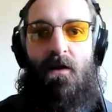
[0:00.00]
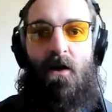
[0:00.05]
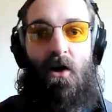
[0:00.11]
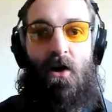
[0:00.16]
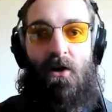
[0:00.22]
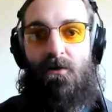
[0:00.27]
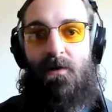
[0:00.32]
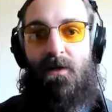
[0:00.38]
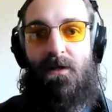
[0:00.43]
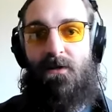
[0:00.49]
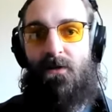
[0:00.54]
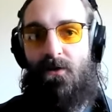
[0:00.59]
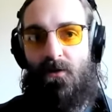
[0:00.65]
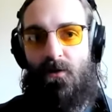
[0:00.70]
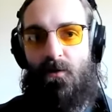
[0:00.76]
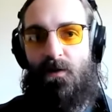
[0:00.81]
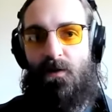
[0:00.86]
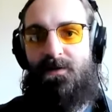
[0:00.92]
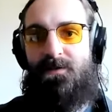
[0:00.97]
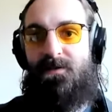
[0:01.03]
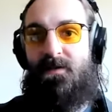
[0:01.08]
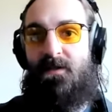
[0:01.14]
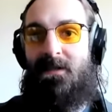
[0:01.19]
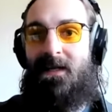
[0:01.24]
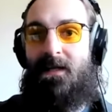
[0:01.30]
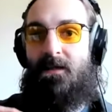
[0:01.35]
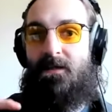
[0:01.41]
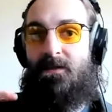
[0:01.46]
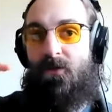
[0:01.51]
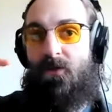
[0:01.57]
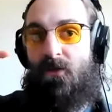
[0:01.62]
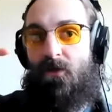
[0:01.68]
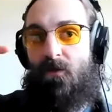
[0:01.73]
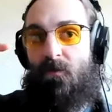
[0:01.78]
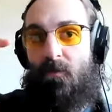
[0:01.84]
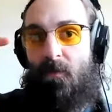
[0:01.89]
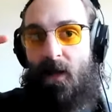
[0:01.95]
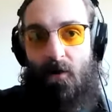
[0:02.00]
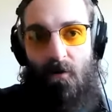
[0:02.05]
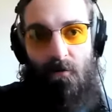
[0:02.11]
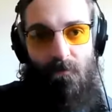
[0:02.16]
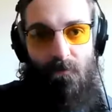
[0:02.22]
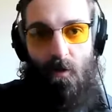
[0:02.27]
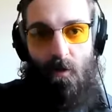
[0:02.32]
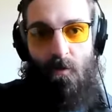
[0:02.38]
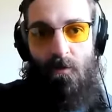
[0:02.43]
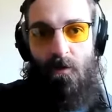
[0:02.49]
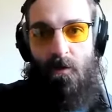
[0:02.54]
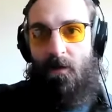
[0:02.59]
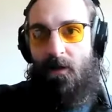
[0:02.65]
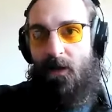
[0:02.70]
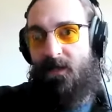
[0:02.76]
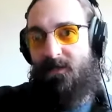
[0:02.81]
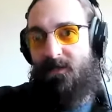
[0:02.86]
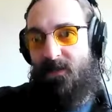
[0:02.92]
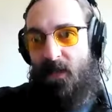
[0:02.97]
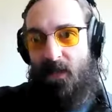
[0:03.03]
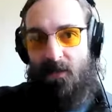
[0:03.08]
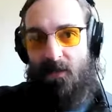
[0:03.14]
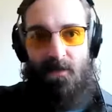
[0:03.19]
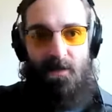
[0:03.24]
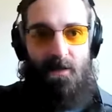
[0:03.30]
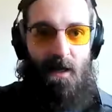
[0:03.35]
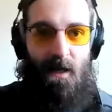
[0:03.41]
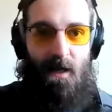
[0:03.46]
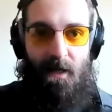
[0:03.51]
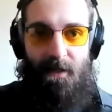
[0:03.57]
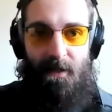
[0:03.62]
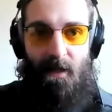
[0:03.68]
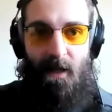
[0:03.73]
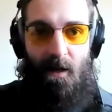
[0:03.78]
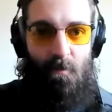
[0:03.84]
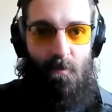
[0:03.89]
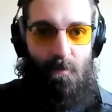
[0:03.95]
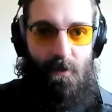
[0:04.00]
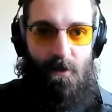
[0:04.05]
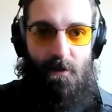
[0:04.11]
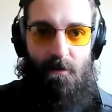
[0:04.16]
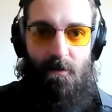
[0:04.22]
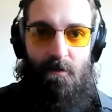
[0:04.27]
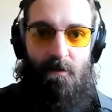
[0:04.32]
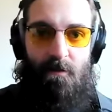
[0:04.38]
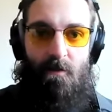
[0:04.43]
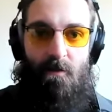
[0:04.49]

all you need to do is select your microphone as NDI output,